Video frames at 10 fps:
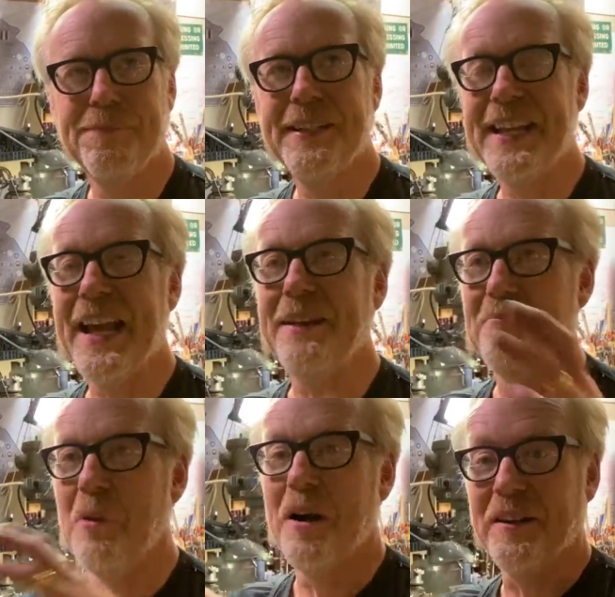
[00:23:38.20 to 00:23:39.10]
get
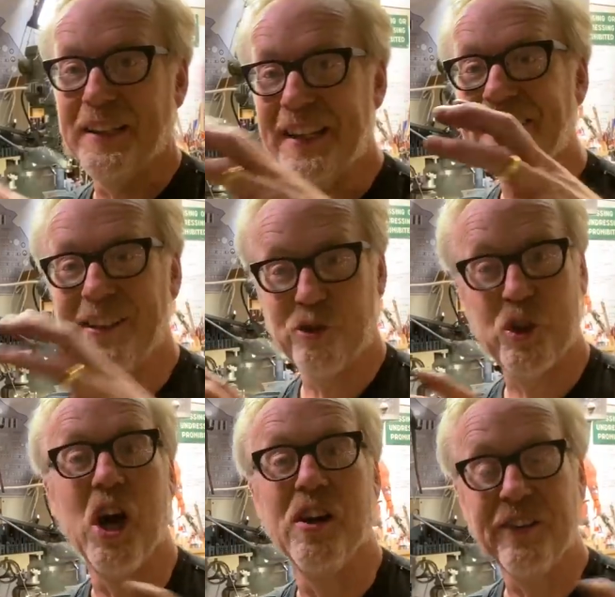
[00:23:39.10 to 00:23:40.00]
monolithic
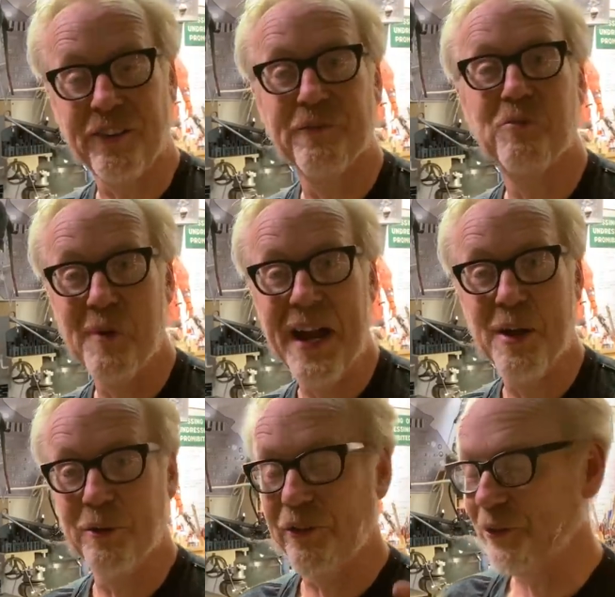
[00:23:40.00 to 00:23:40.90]
chunks of
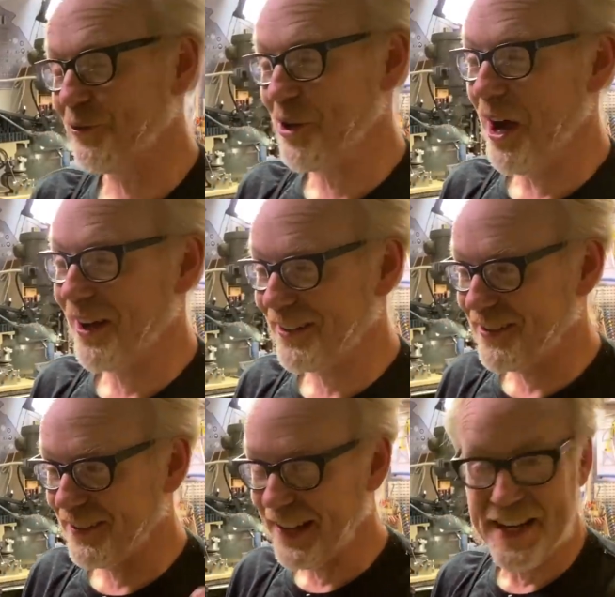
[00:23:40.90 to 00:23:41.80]
round stock
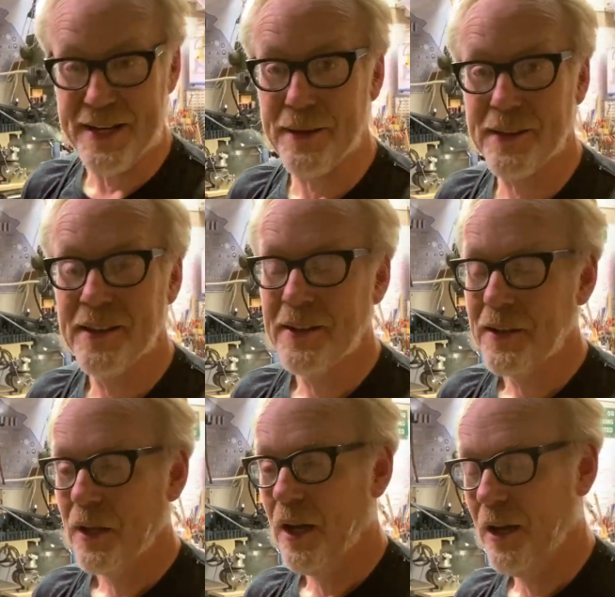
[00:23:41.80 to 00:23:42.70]
to lathe
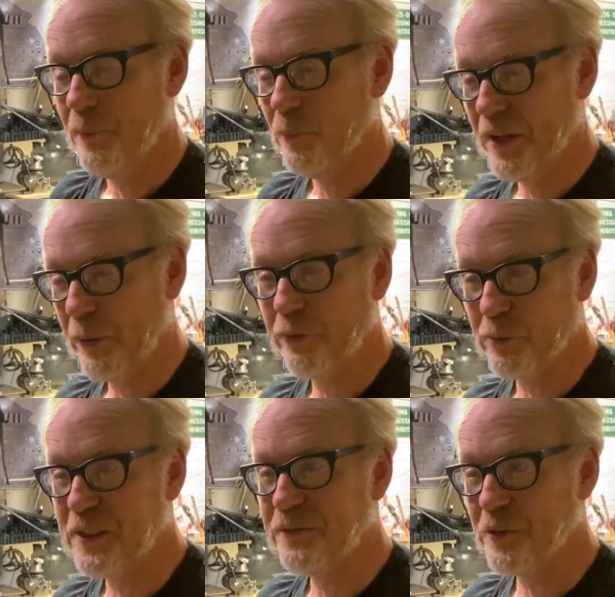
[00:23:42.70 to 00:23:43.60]
um, when I was
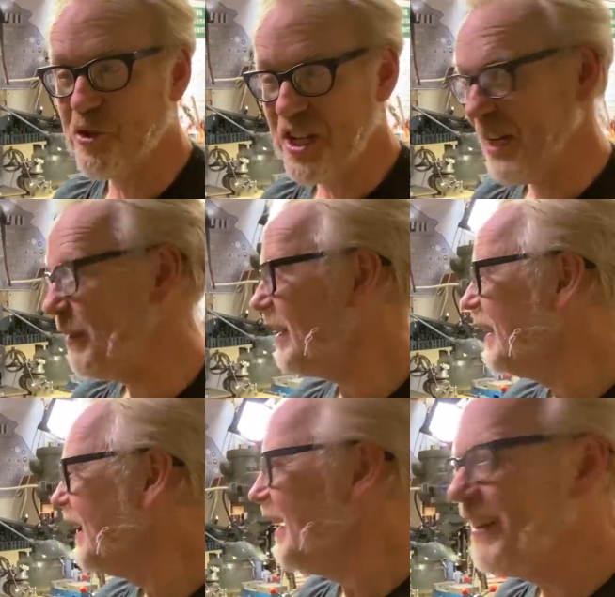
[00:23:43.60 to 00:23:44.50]
working for Jamie.
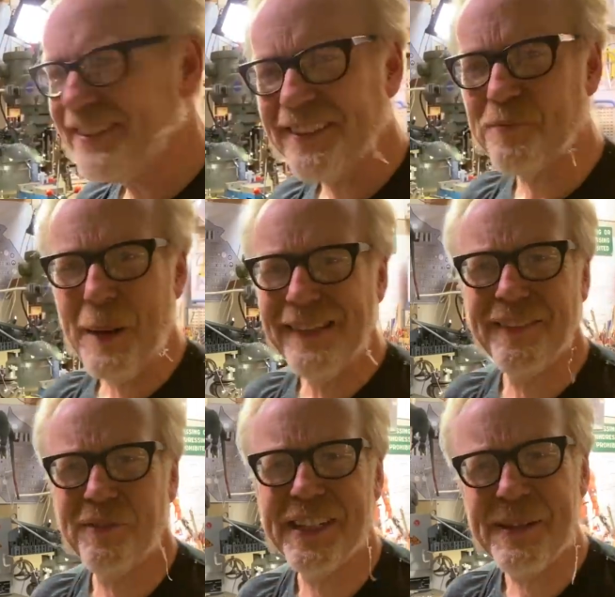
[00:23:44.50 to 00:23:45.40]
It's
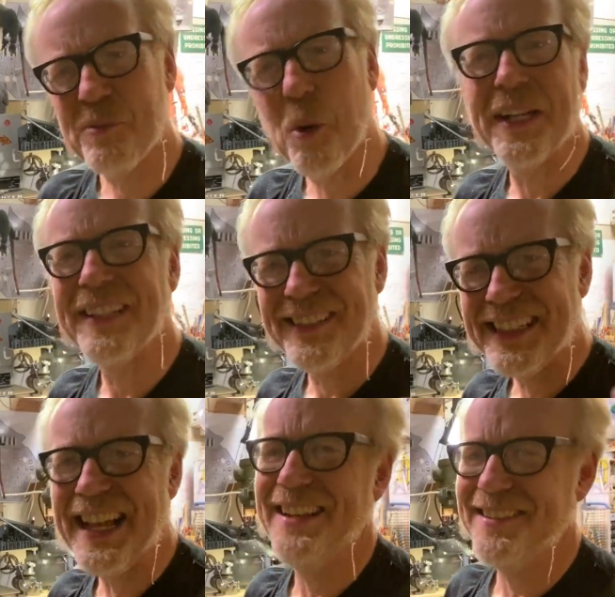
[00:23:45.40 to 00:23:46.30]
expensive to keep going to
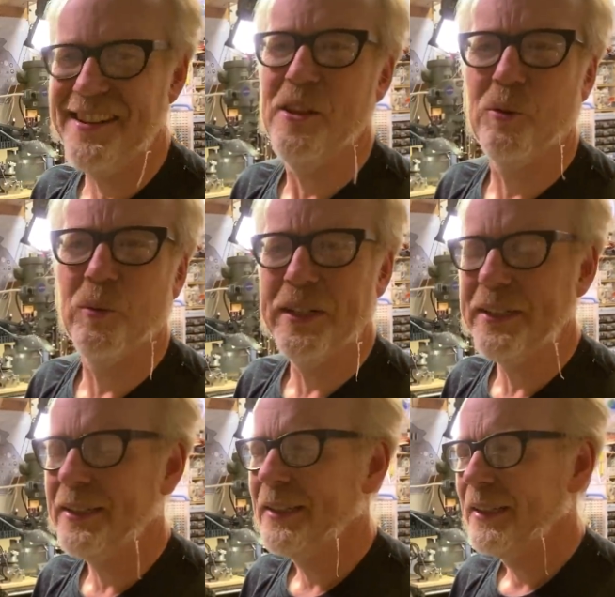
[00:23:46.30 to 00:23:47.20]
get
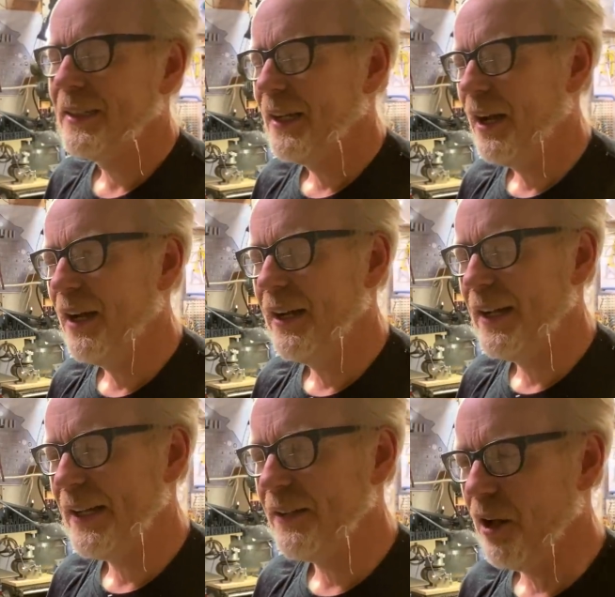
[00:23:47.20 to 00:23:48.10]
Delrin uh,
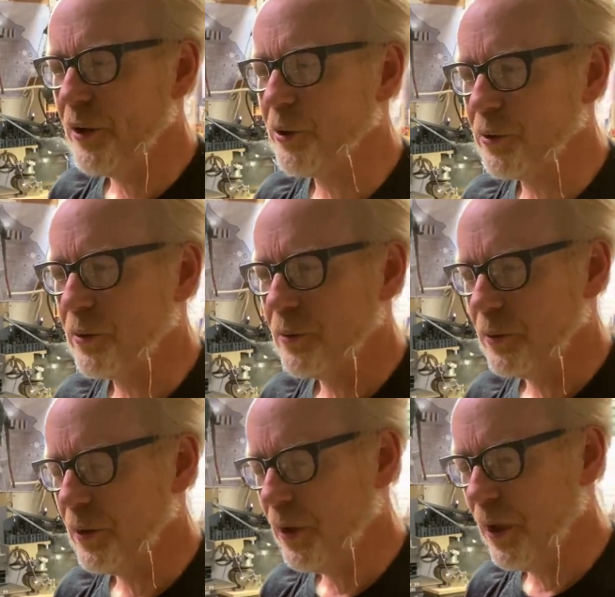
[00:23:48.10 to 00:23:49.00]
and other
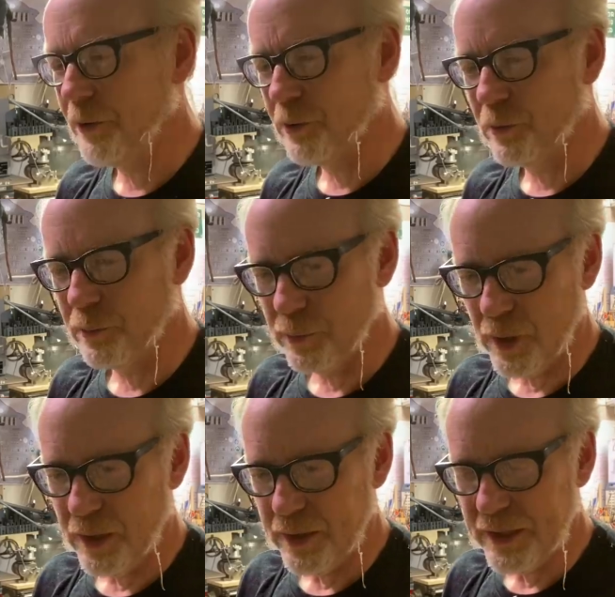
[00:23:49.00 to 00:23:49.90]
other
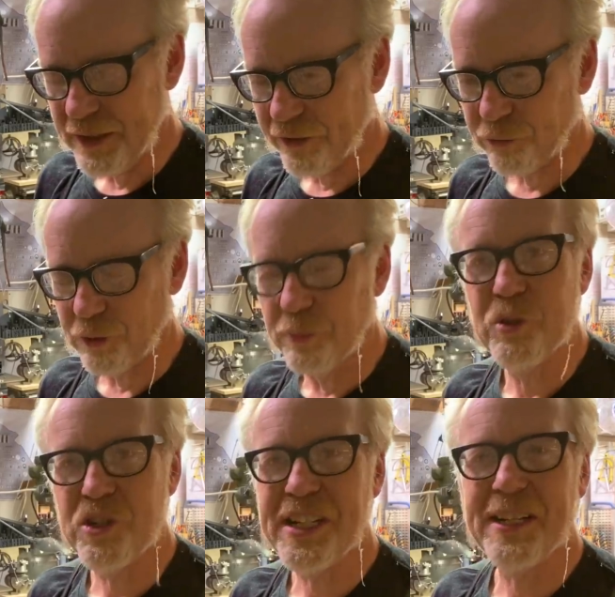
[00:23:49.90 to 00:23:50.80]
uh, industrial
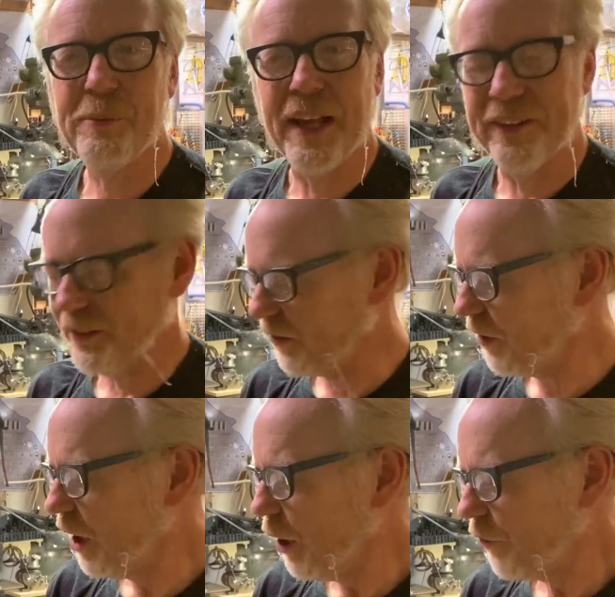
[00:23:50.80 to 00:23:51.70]
machining plastics.
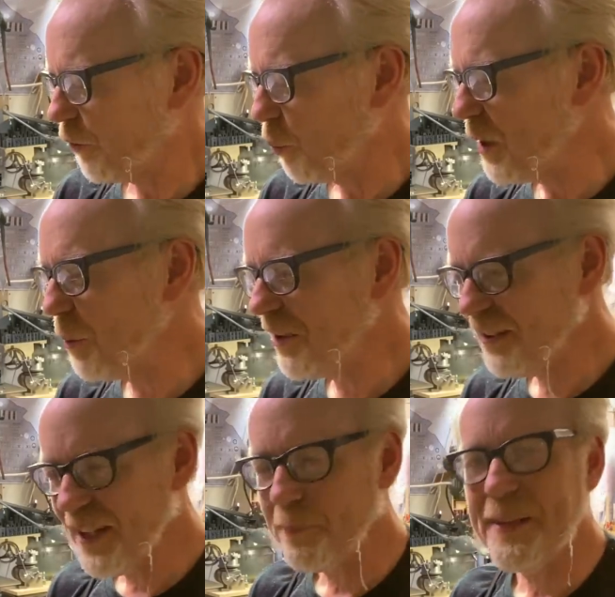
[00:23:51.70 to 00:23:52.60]
So we would
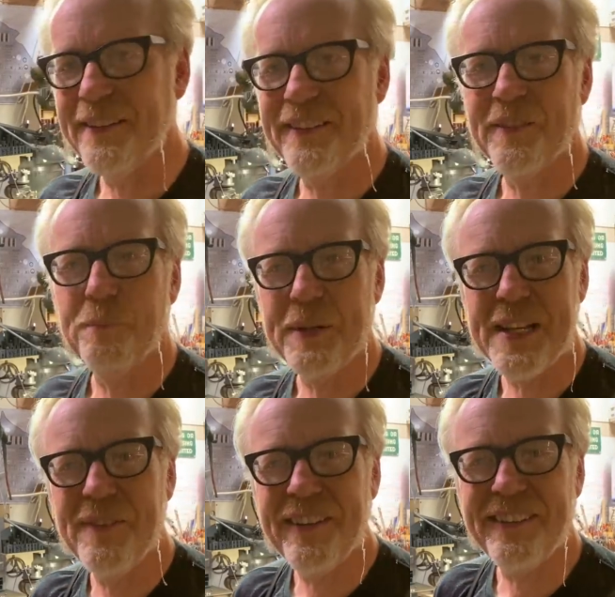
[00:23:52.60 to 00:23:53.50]
take pieces of
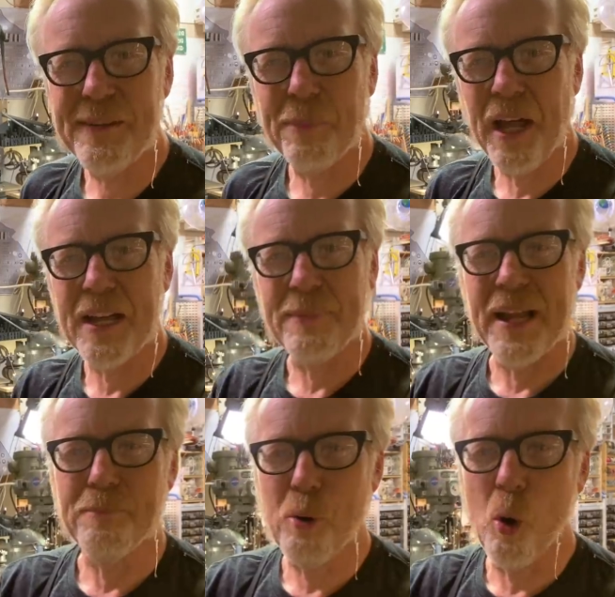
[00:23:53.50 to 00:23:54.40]
PVC pipe
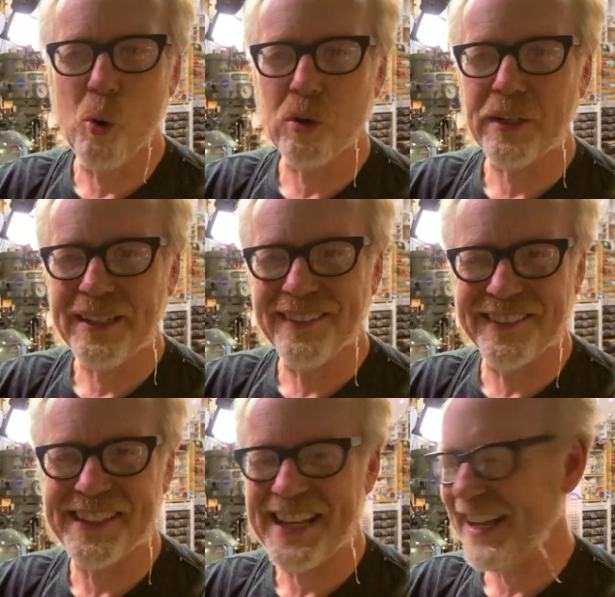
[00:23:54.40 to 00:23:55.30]
and pour
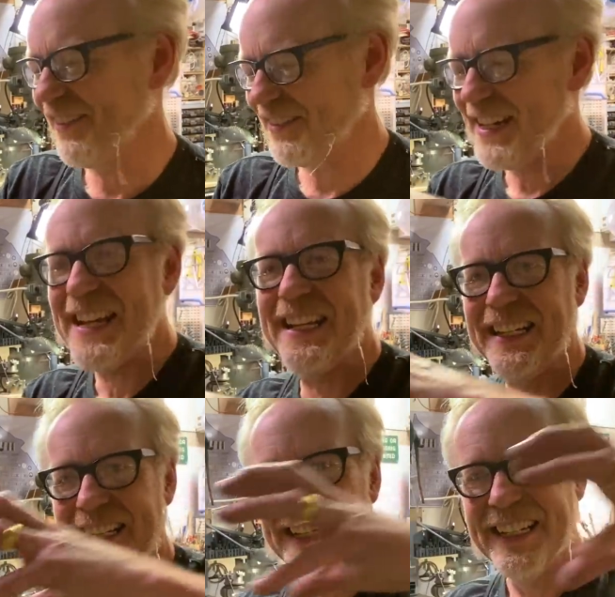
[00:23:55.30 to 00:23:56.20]
Instacast in it.